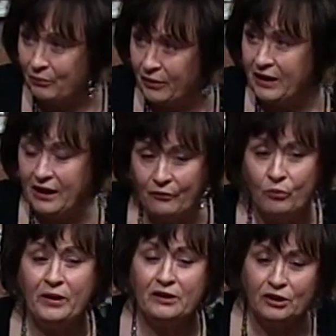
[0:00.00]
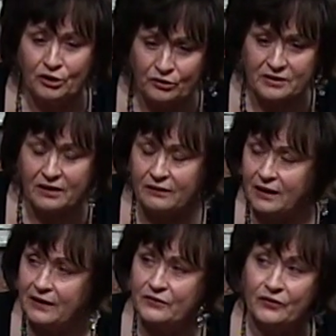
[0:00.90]
But mm-hmm. if we lose our
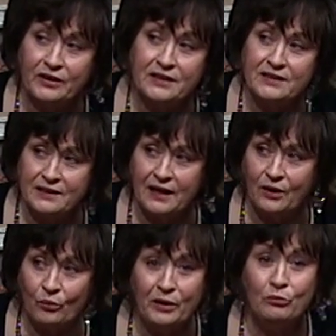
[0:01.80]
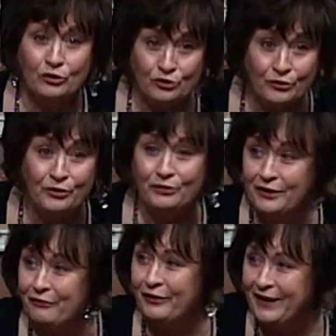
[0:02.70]
lives for his sake, we will
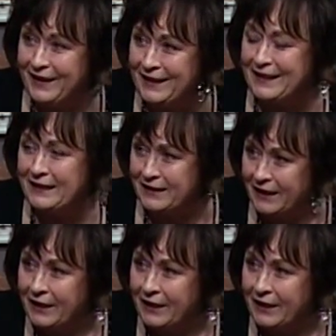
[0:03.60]
truly find it.